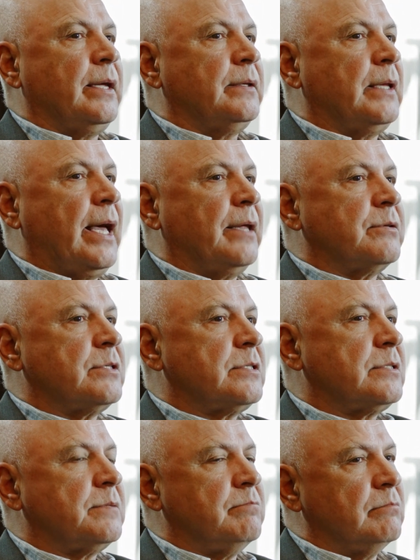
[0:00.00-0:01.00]
And
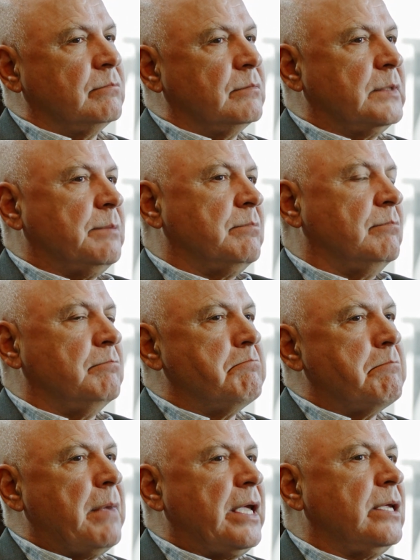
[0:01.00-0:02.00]
that's the
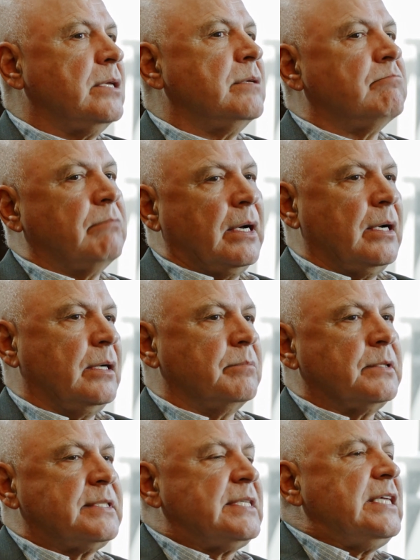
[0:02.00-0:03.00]
main
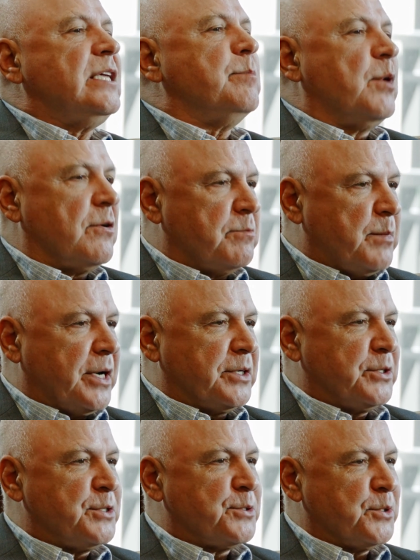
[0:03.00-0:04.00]
theme of my
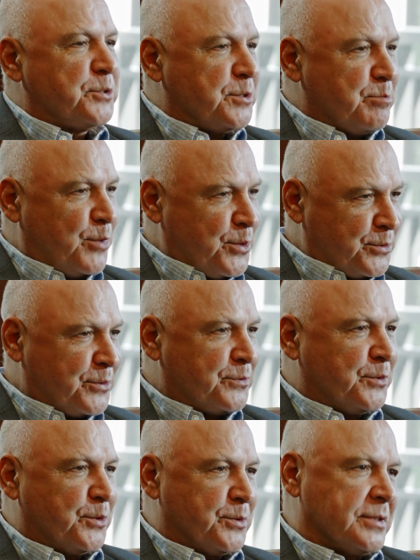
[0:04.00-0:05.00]
research in both
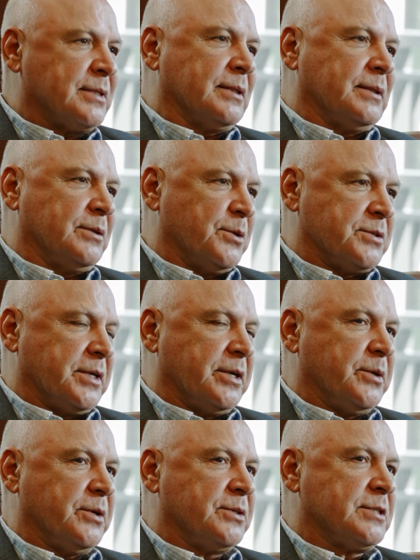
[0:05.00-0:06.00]
of those
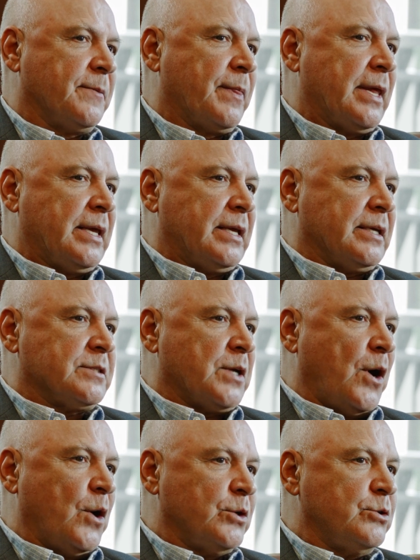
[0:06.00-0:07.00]
areas, is
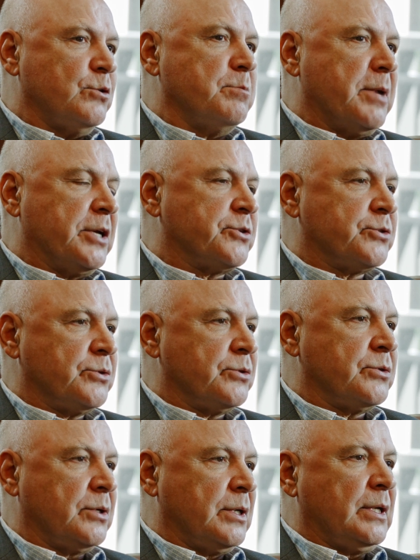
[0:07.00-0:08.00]
how do you
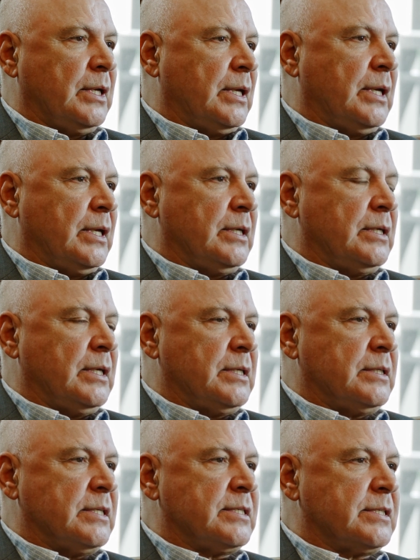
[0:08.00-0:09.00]
measure
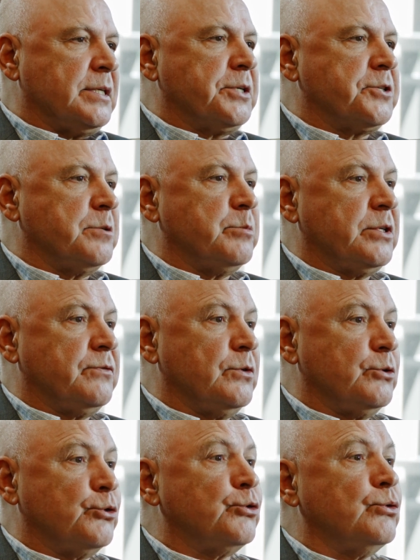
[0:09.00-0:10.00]
distinction
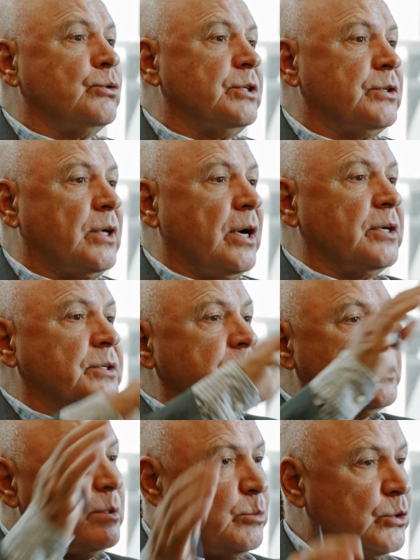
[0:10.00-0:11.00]
between two entire
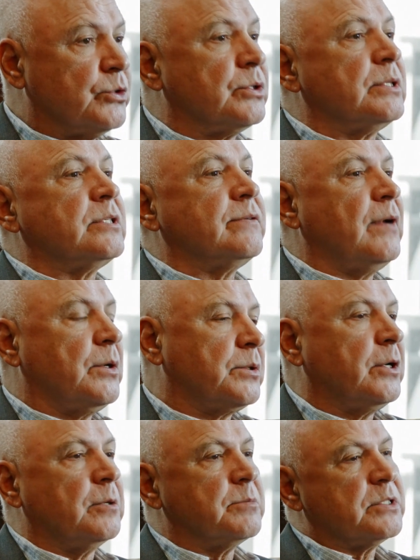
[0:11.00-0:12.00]
distributions of
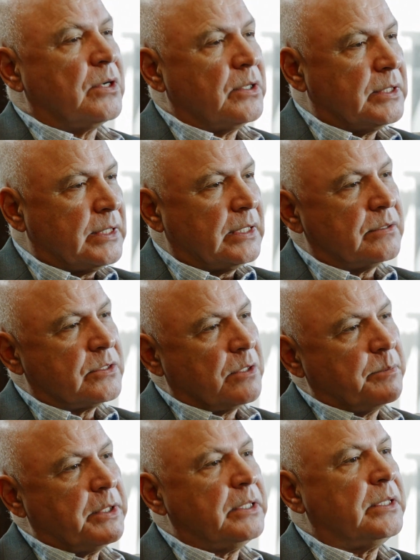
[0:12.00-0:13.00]
outcomes rather than
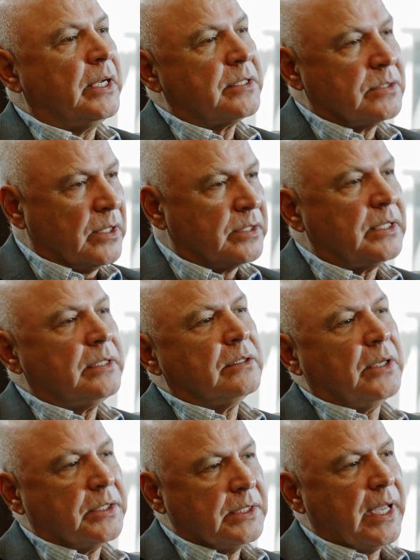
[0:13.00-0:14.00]
some index
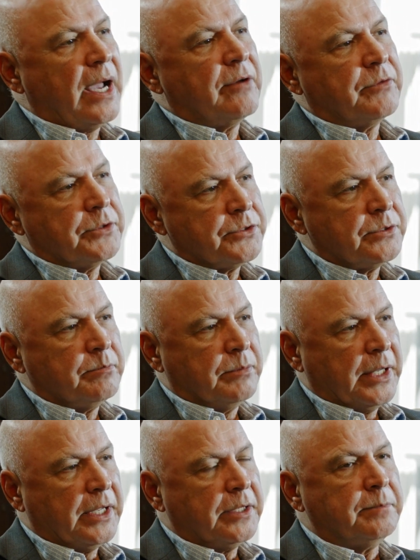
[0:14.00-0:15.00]
like the average
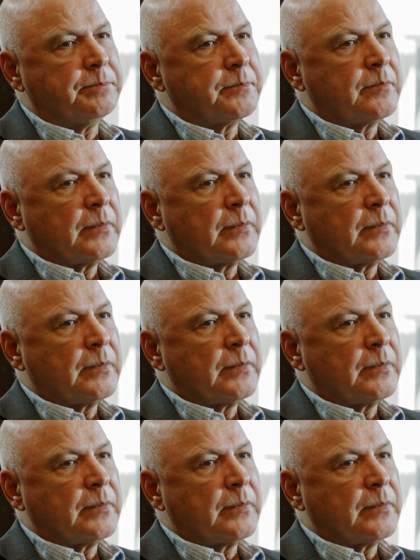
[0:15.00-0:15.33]
pay.